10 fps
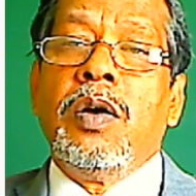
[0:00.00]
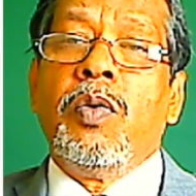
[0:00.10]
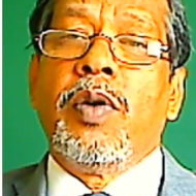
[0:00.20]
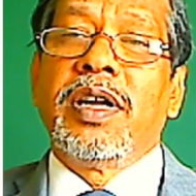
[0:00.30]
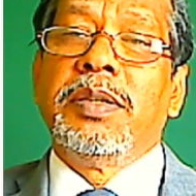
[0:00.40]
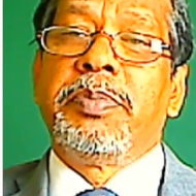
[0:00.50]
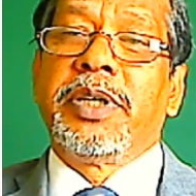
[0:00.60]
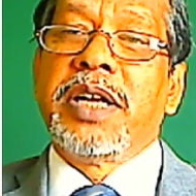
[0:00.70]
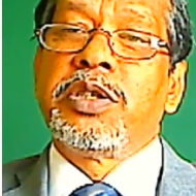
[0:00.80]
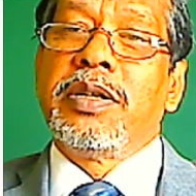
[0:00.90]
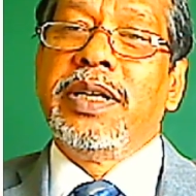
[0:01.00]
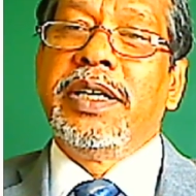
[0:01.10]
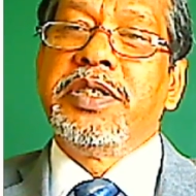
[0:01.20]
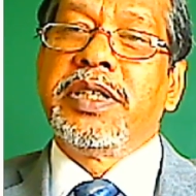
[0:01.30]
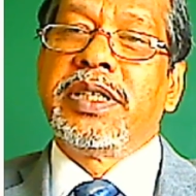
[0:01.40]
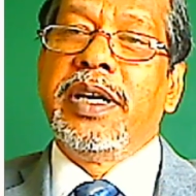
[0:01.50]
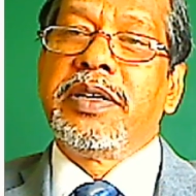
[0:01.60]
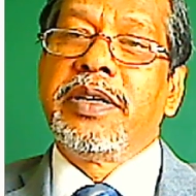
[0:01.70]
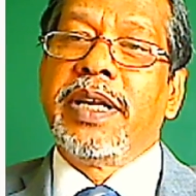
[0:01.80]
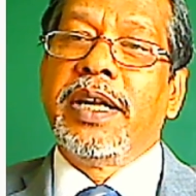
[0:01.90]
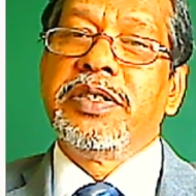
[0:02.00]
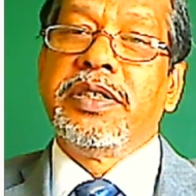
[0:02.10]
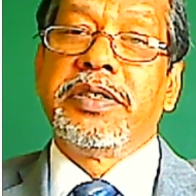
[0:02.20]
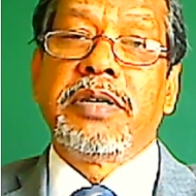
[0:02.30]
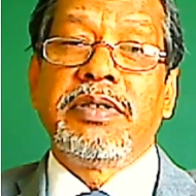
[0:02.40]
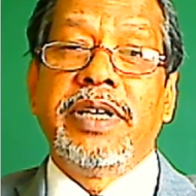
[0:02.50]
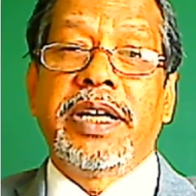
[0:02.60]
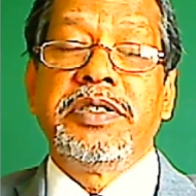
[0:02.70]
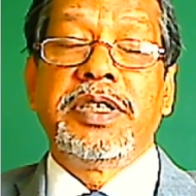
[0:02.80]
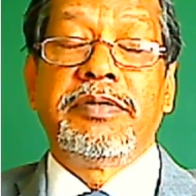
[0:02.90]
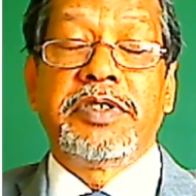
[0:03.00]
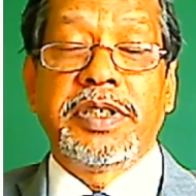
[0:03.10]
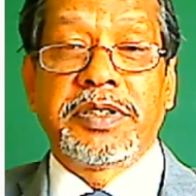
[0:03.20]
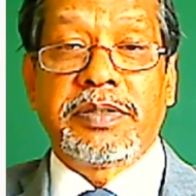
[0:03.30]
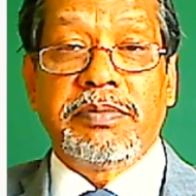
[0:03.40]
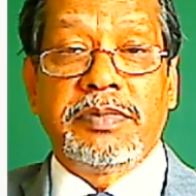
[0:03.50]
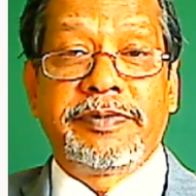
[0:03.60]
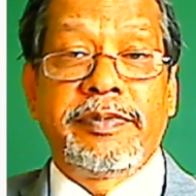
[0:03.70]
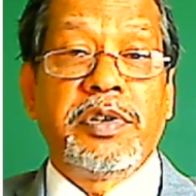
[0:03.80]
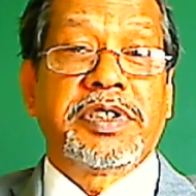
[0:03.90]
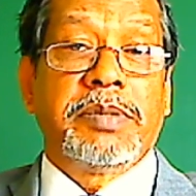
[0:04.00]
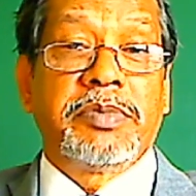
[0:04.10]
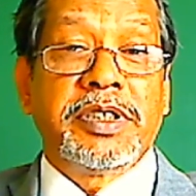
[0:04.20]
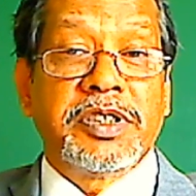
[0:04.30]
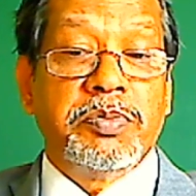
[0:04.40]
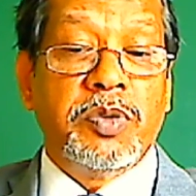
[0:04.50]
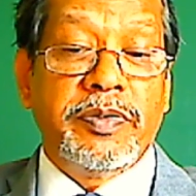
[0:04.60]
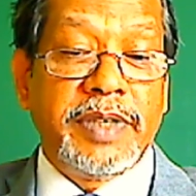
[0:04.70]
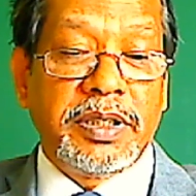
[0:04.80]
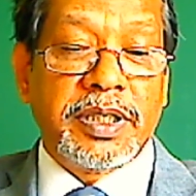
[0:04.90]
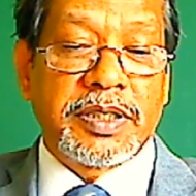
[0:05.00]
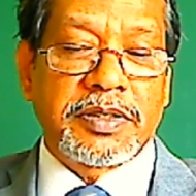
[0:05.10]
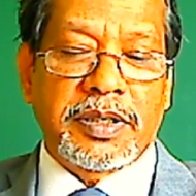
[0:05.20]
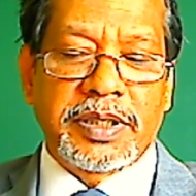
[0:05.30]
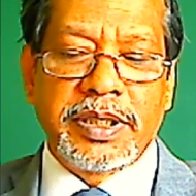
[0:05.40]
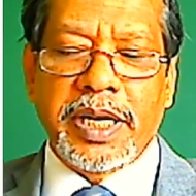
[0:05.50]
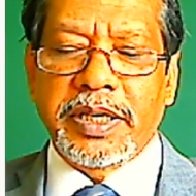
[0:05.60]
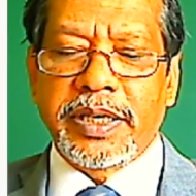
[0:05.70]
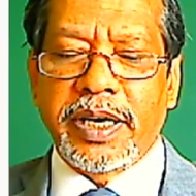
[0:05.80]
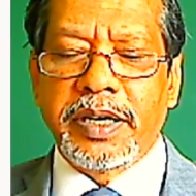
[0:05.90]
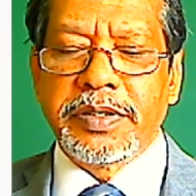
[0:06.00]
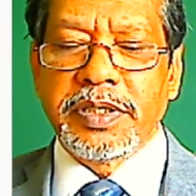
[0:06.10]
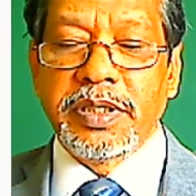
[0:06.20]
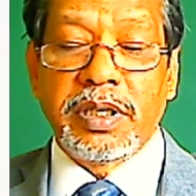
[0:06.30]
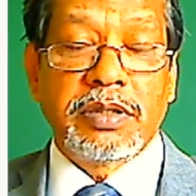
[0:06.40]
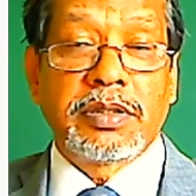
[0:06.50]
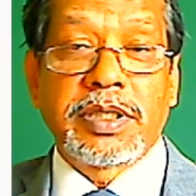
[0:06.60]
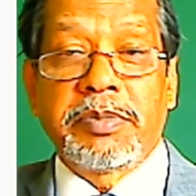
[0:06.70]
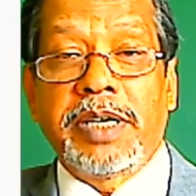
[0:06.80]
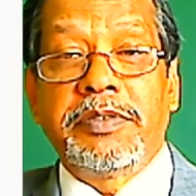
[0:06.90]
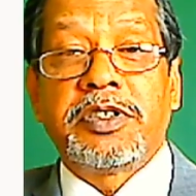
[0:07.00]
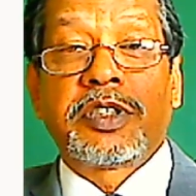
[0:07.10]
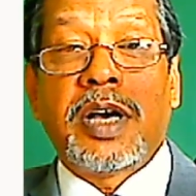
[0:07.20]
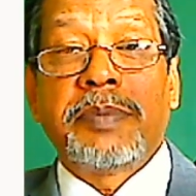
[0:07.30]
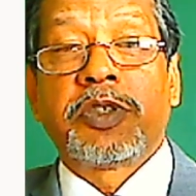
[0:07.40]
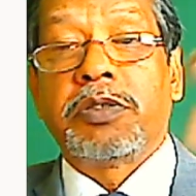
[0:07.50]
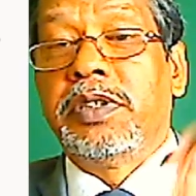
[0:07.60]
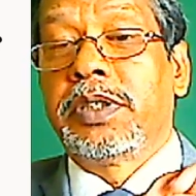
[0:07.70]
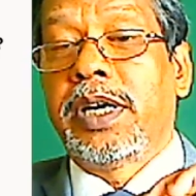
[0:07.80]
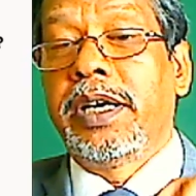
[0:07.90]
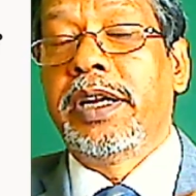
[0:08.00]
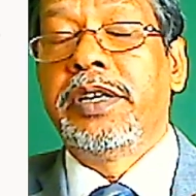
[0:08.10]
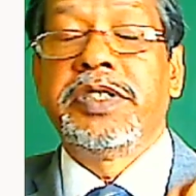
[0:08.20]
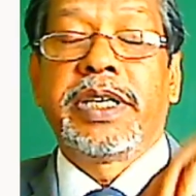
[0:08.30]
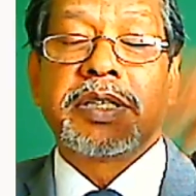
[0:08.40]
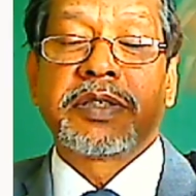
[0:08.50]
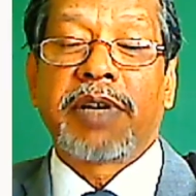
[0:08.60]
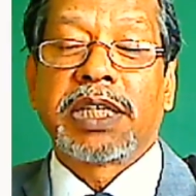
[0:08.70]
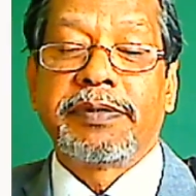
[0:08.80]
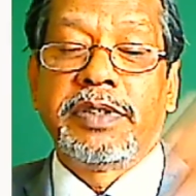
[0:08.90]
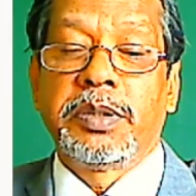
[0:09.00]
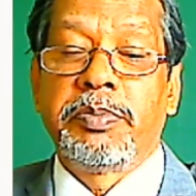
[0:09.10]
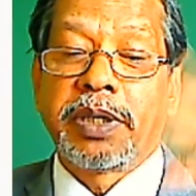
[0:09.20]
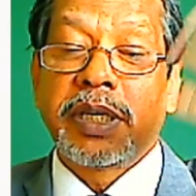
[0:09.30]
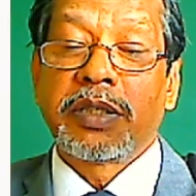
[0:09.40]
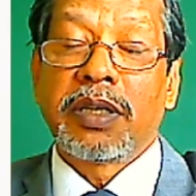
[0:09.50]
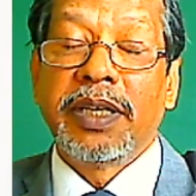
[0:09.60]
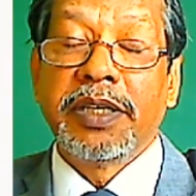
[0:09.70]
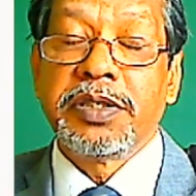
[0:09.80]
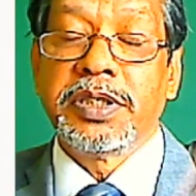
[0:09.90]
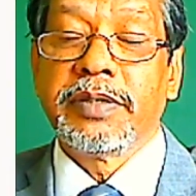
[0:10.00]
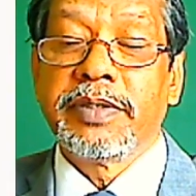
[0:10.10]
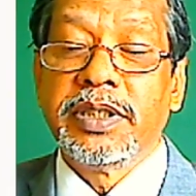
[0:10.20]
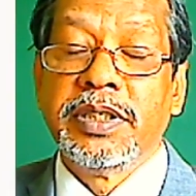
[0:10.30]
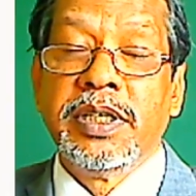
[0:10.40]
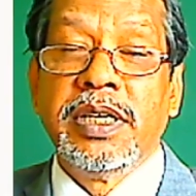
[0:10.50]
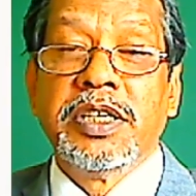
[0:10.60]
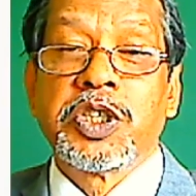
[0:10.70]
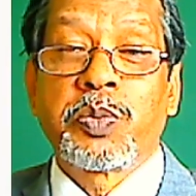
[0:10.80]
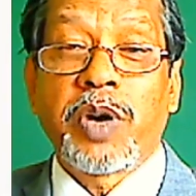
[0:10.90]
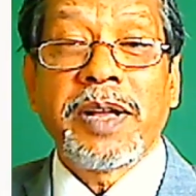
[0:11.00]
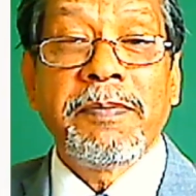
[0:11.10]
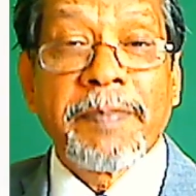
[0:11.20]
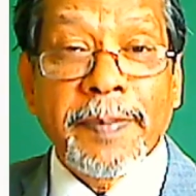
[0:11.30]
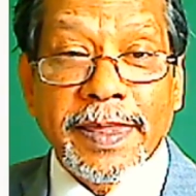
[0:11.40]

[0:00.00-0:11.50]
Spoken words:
What are the potential energy, kinetic energy, and total energy of the system? Of course, something is moving, that's got kinetic energy, and sometimes stops, so entire energy gets transferred into potential energy of the spring.